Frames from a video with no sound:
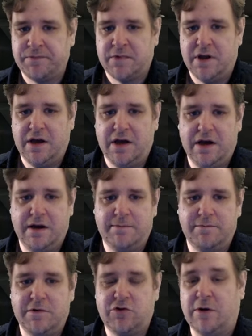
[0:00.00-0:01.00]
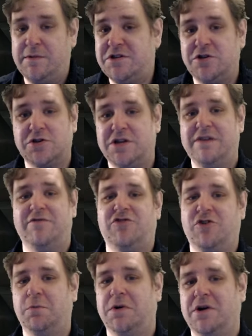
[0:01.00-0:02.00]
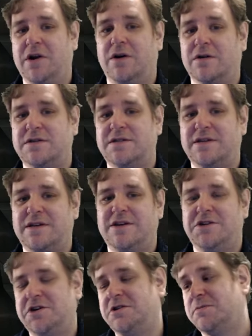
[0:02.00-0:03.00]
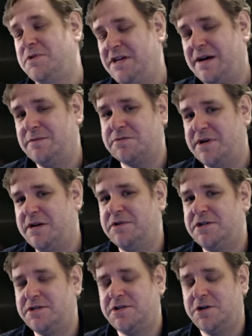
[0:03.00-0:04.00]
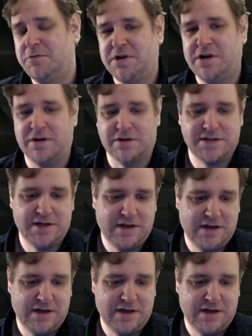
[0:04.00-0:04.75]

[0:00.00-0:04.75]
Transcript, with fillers: Um, damage that doesn't even show up on logs. It shows up in your damage meter, but it doesn't show up on logs.